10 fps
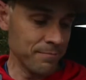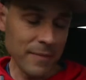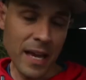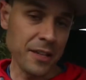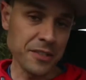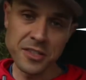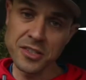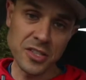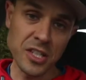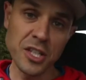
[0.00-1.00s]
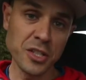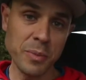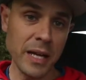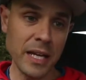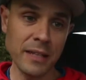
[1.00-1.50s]
houses in
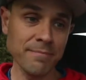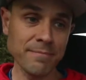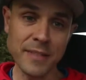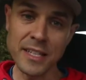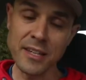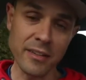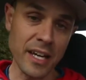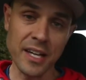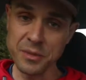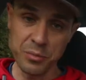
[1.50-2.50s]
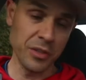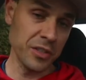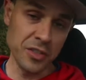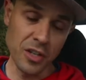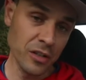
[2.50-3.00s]
Japan. That's how cars are bought
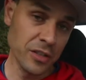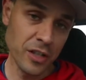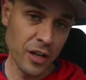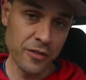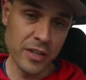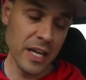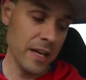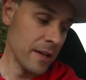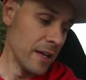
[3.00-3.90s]
and sold over there.